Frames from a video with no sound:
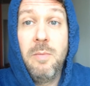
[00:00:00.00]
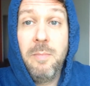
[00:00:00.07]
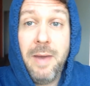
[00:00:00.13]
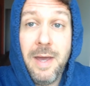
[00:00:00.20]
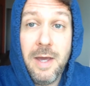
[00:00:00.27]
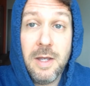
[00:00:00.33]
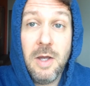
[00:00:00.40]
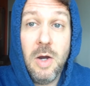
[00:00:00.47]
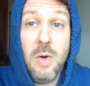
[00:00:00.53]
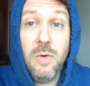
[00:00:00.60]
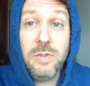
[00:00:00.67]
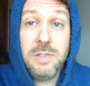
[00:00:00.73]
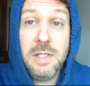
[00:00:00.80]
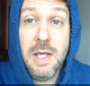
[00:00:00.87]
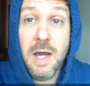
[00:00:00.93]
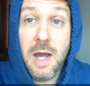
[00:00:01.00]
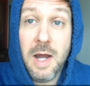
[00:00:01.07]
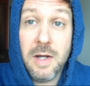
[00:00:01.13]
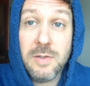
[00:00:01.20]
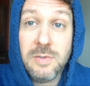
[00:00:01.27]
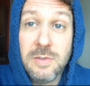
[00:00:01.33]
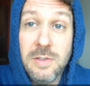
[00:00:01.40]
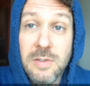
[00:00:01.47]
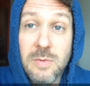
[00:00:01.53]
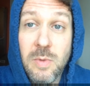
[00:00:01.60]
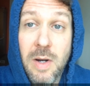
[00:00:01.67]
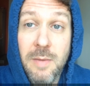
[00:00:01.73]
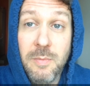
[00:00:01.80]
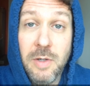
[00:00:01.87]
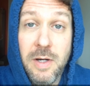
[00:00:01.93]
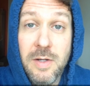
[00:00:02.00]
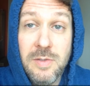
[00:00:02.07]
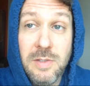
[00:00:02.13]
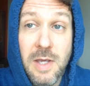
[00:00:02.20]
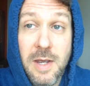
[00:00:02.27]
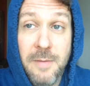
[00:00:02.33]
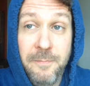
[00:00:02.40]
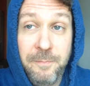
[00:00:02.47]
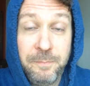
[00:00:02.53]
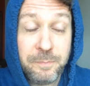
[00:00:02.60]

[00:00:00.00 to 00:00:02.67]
Go Seahawks is what I'm trying to say.